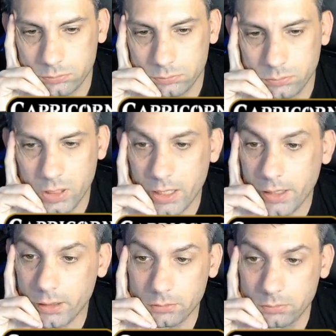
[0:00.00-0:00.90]
Yeah,
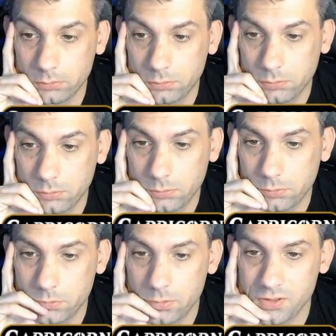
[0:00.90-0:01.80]

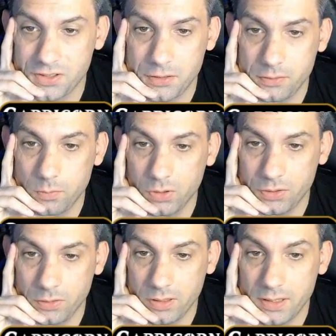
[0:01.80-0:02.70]
we'll do
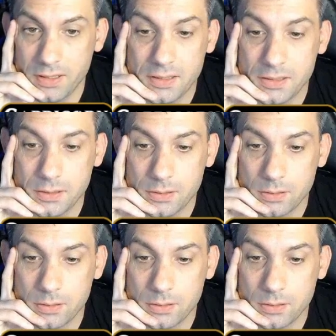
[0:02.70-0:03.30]
this,